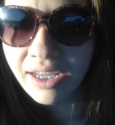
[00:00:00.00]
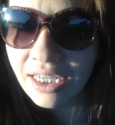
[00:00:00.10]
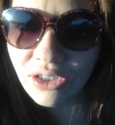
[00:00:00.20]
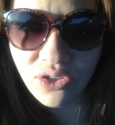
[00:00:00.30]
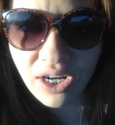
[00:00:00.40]
a
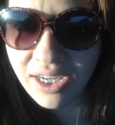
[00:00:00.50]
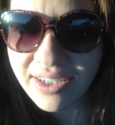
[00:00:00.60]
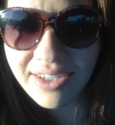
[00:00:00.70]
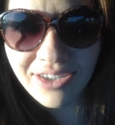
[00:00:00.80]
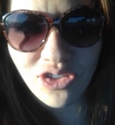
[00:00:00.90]

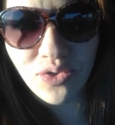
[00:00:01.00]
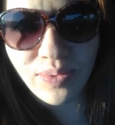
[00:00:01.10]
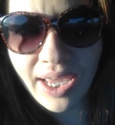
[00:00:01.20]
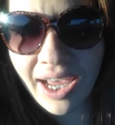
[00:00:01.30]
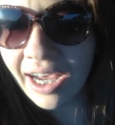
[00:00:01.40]
dress to
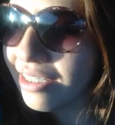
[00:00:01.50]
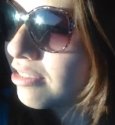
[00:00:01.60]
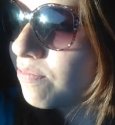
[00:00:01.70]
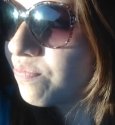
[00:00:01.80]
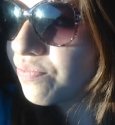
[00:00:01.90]
be a
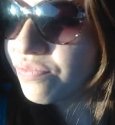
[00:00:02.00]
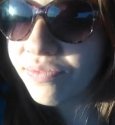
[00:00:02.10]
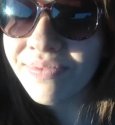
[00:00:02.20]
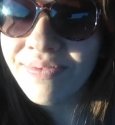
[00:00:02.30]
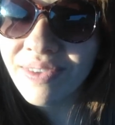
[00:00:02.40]

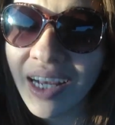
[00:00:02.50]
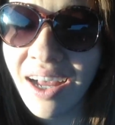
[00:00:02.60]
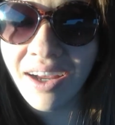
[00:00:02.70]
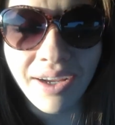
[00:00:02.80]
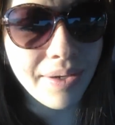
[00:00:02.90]

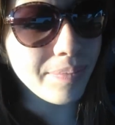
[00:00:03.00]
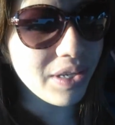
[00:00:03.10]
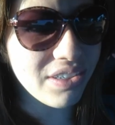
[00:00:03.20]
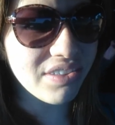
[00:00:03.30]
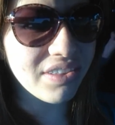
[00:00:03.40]
um,
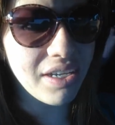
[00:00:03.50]
because